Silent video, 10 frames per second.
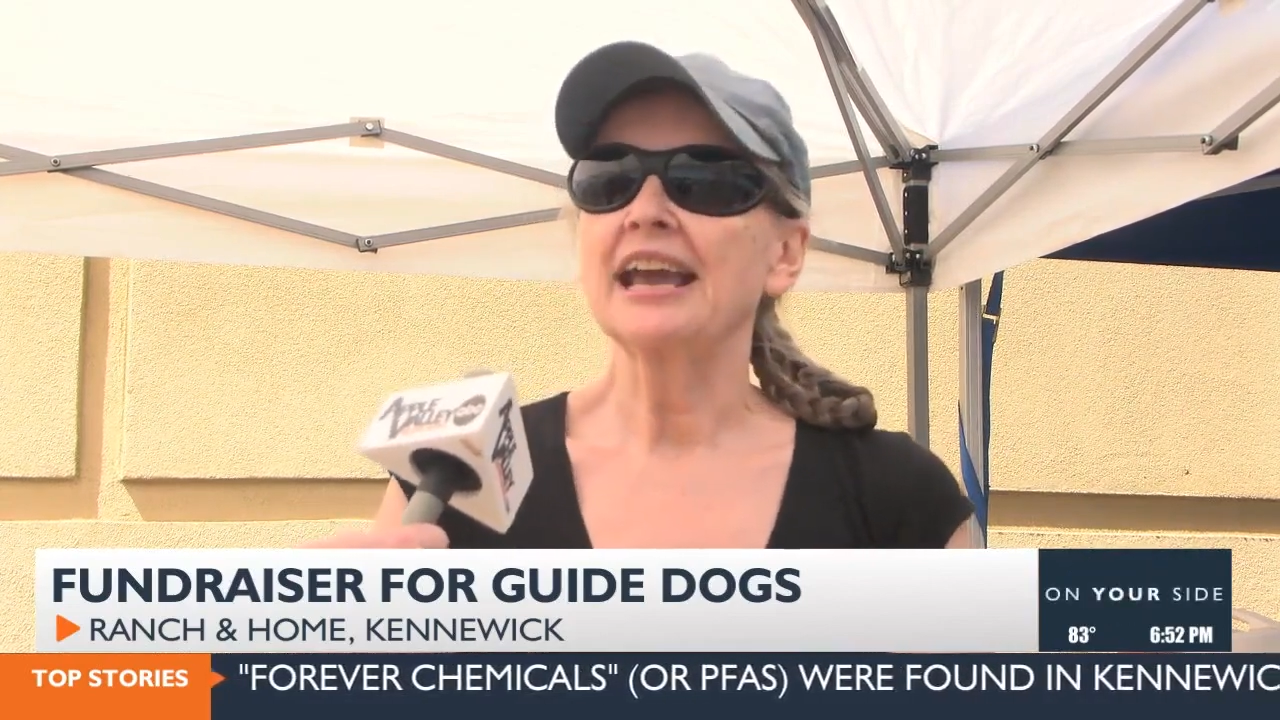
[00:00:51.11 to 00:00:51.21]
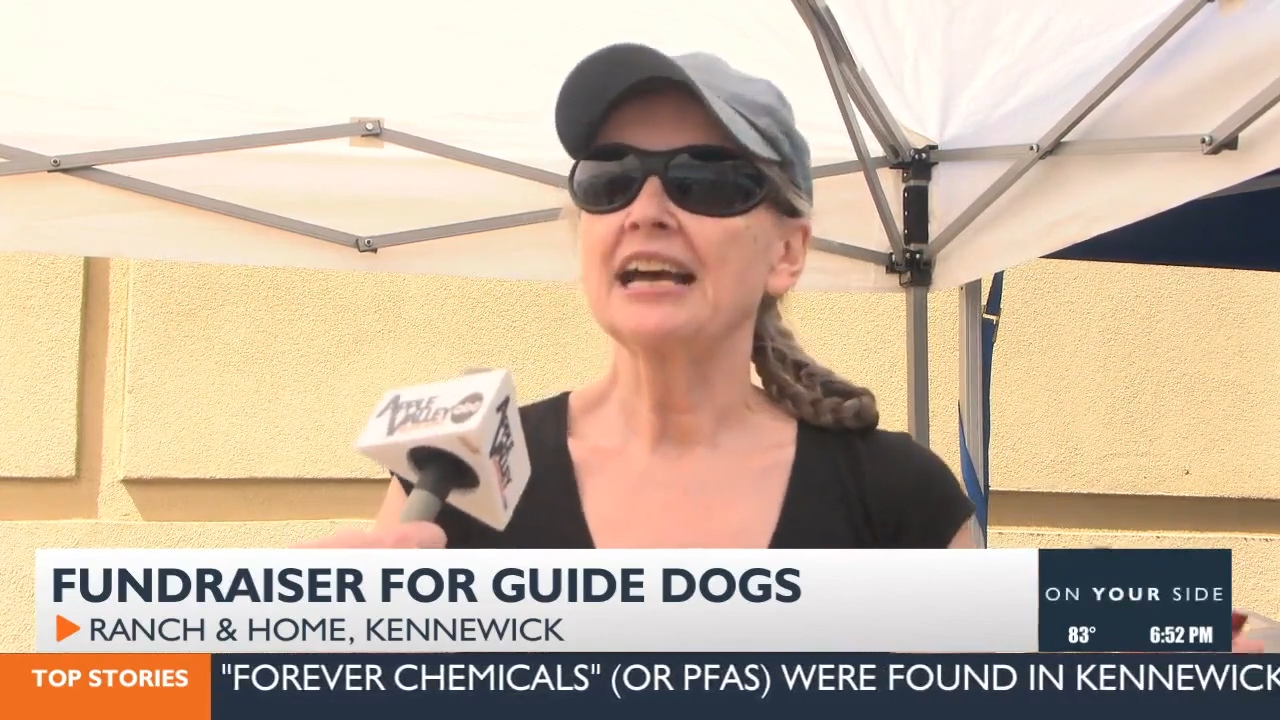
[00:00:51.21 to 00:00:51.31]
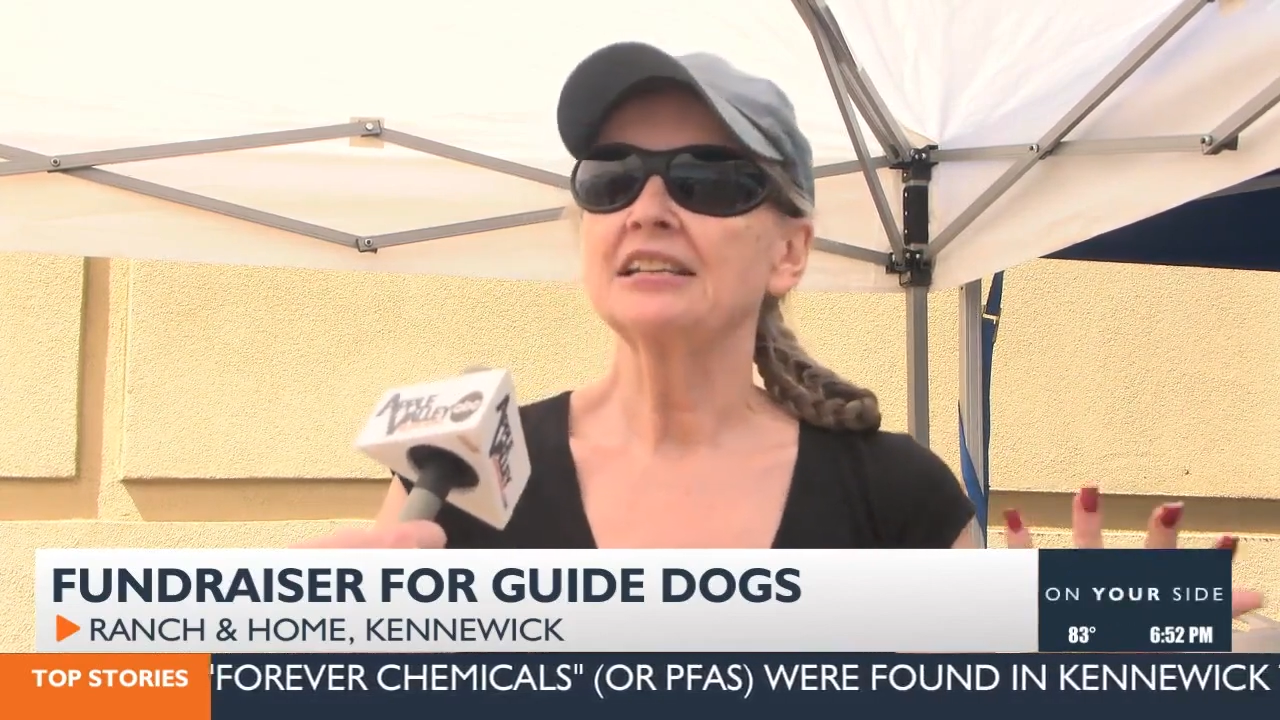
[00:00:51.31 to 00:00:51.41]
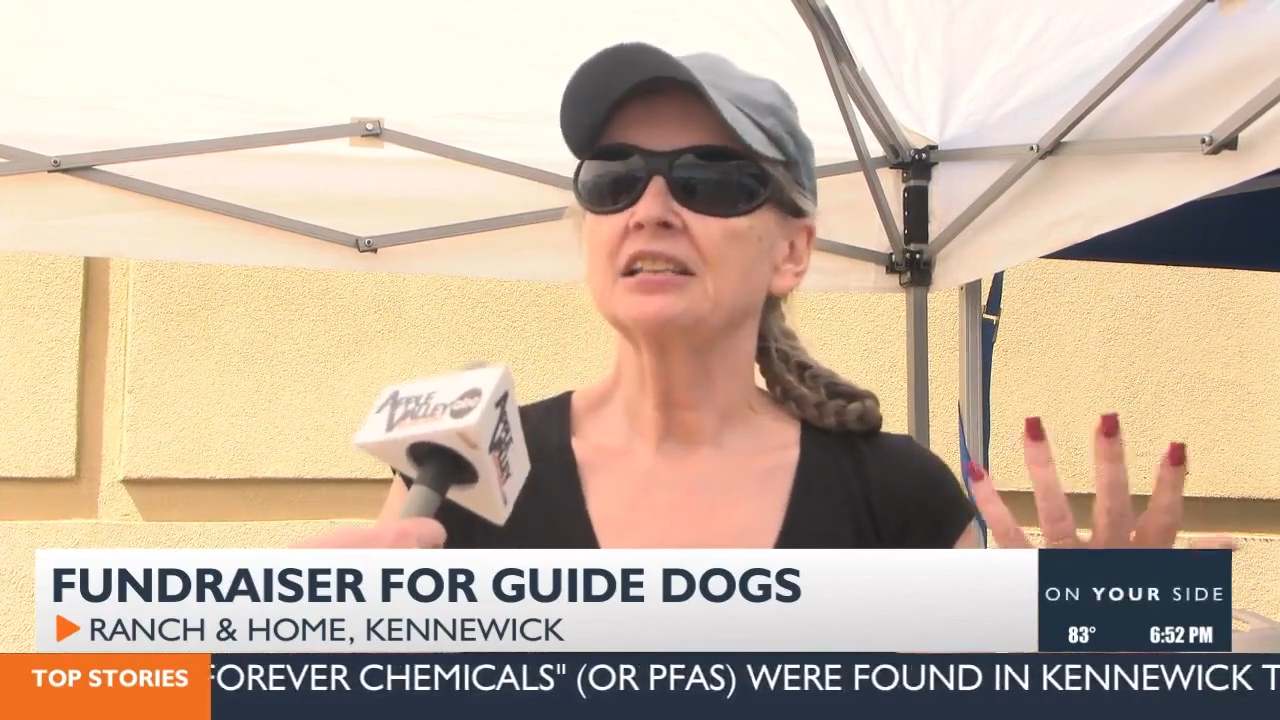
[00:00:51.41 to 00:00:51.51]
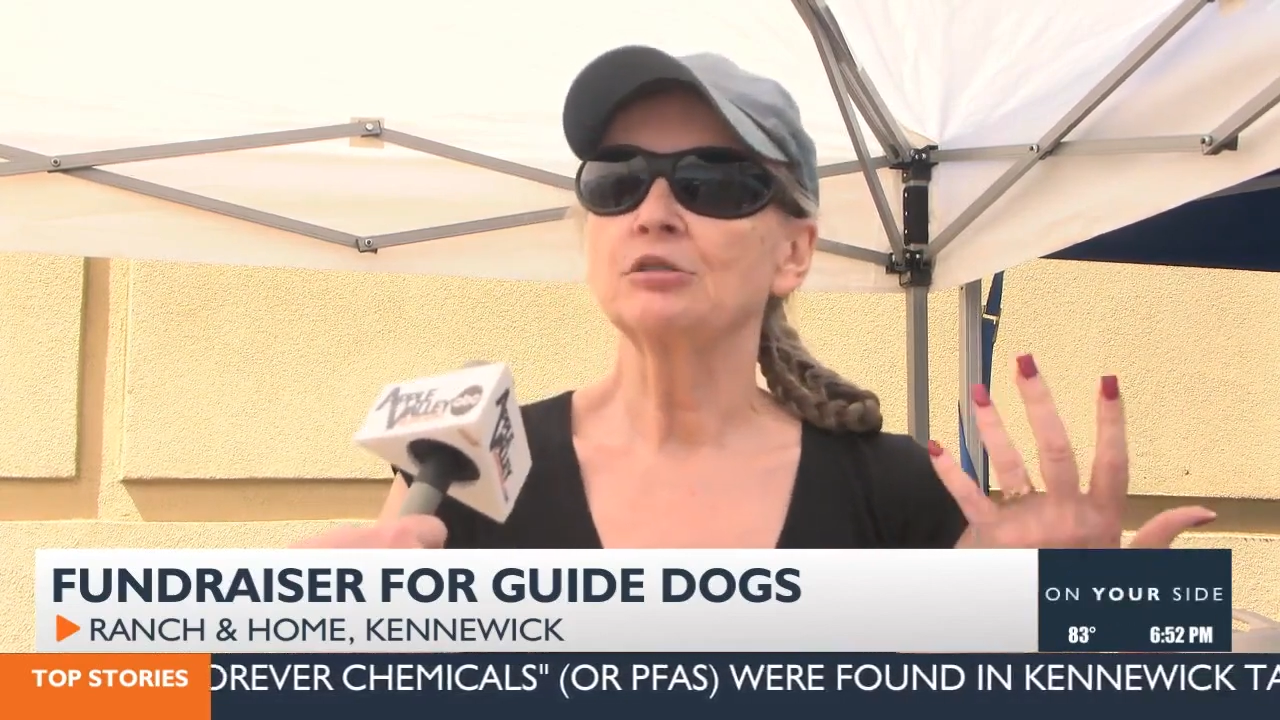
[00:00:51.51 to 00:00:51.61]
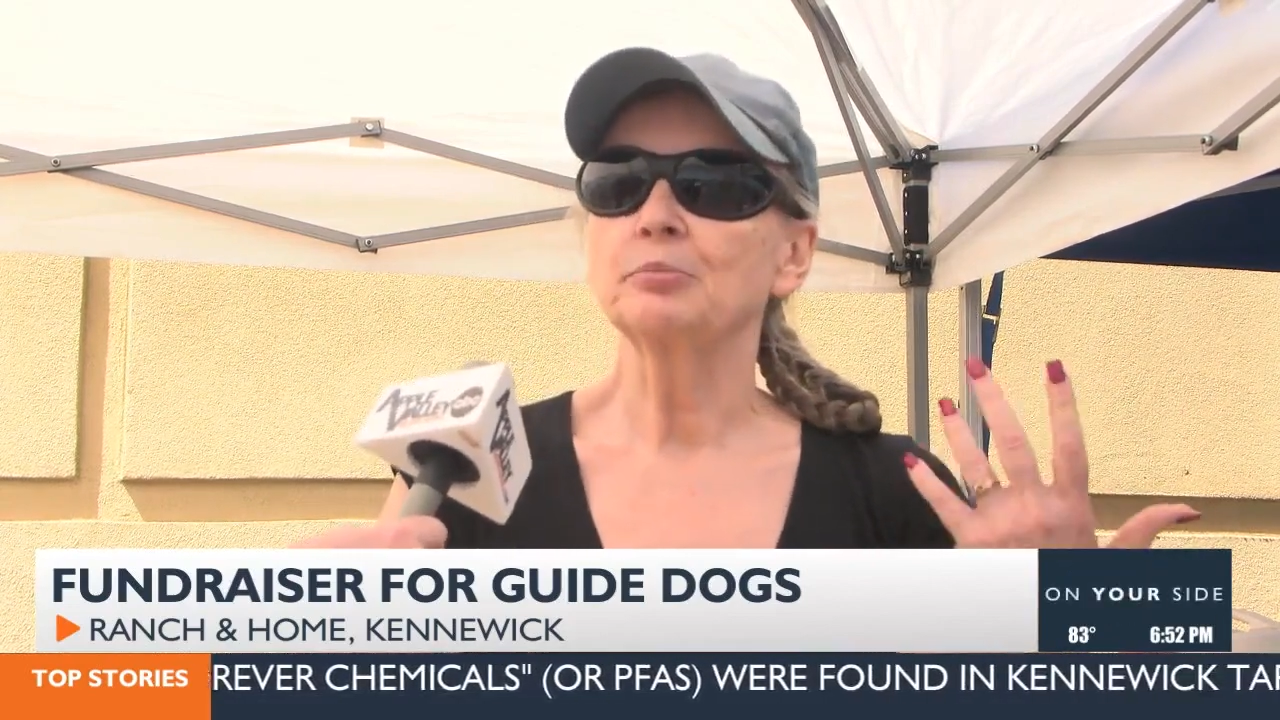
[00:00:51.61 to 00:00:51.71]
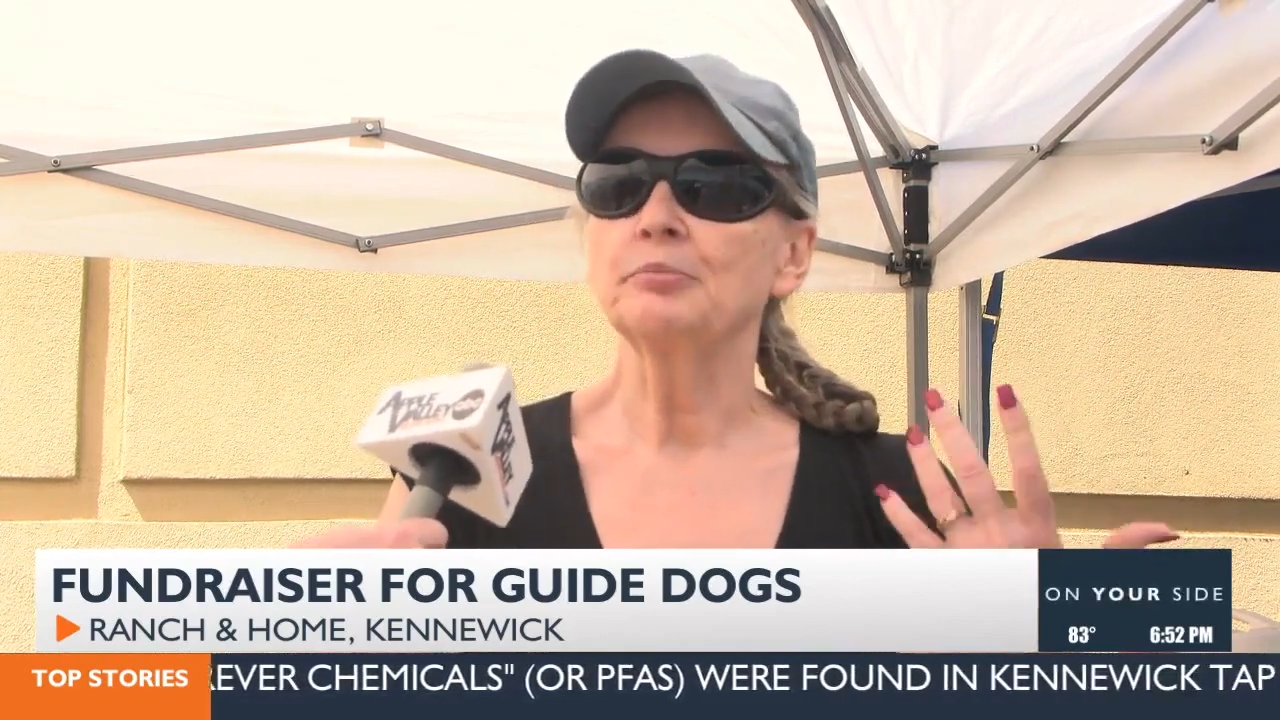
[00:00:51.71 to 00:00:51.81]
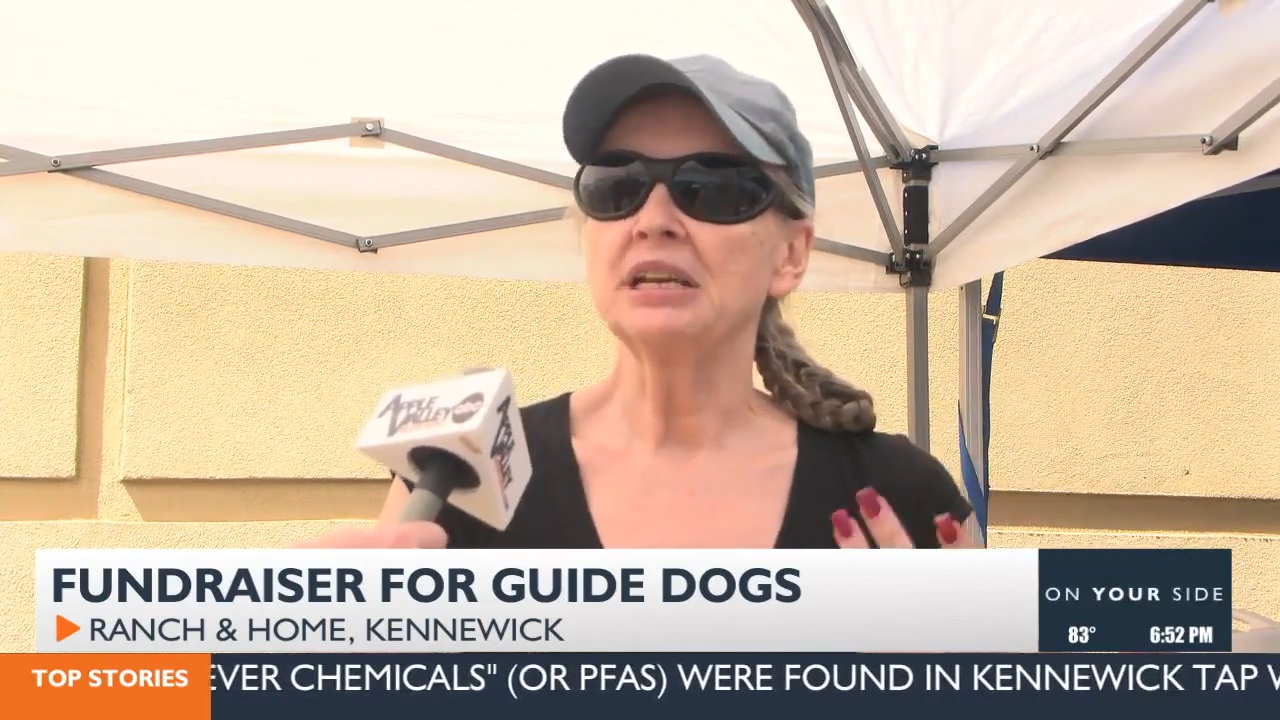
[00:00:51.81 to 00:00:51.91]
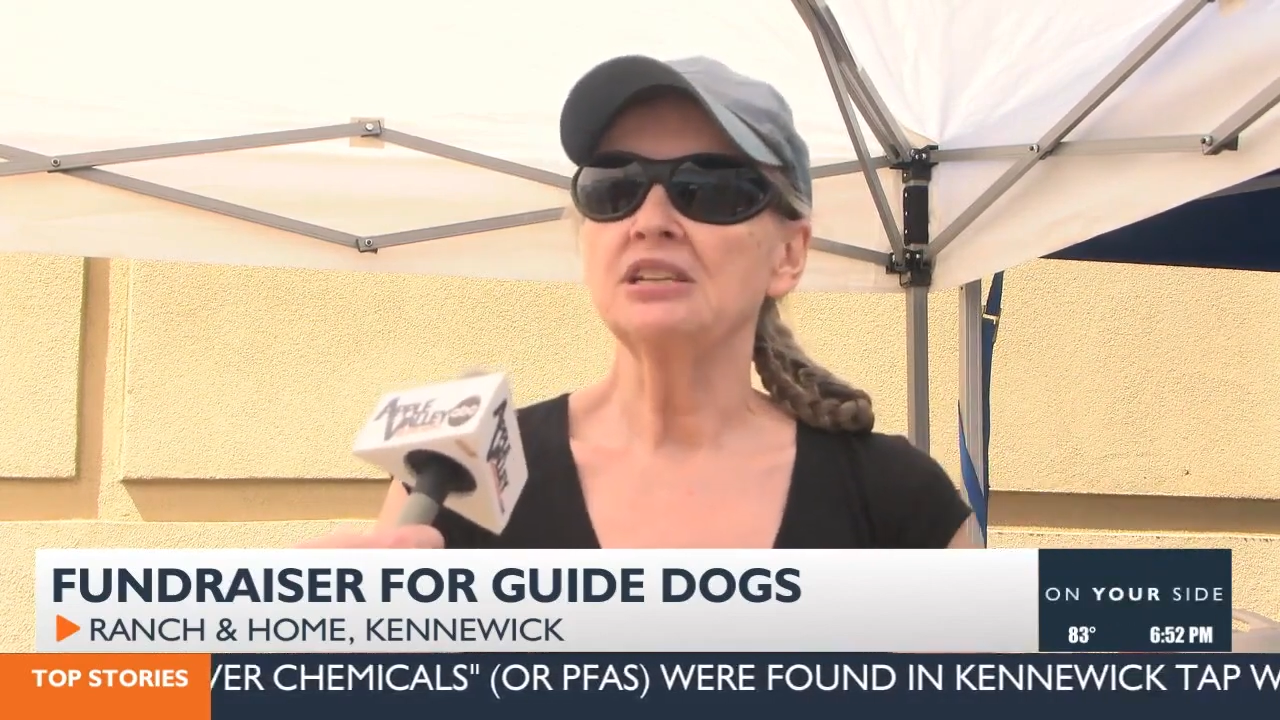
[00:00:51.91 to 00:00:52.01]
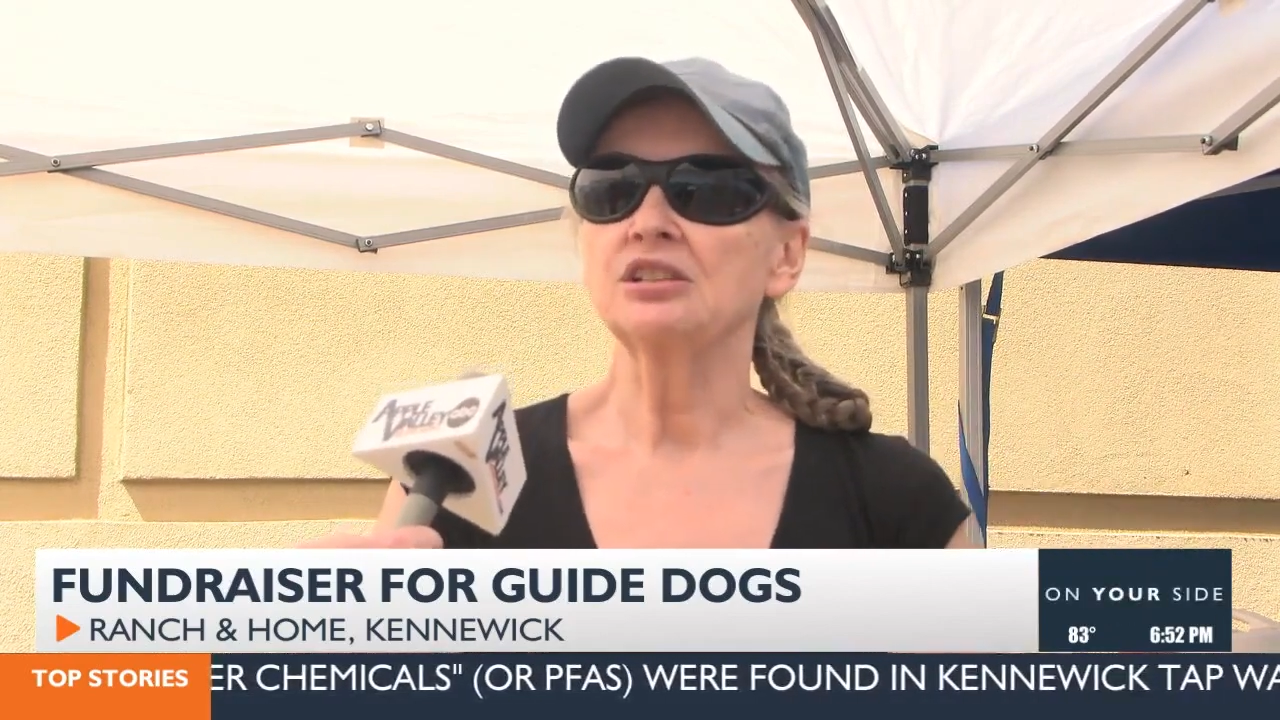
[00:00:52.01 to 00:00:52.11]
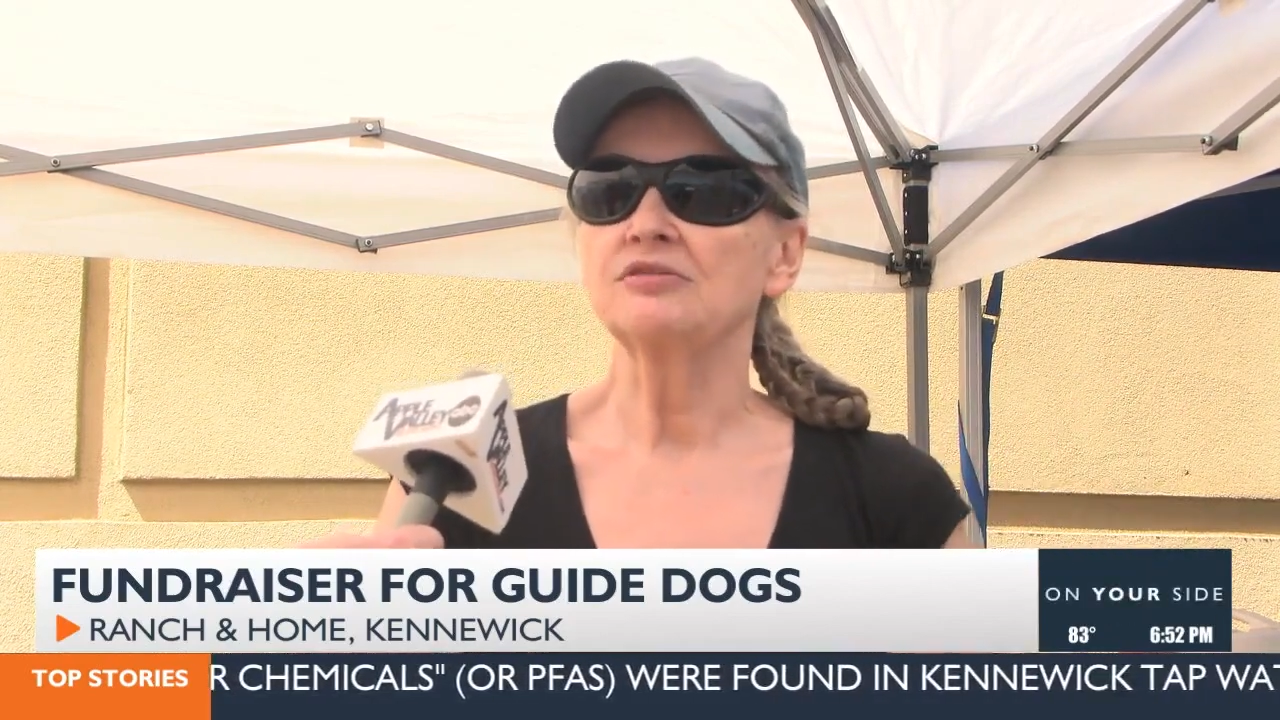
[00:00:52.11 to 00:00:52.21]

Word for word: and the means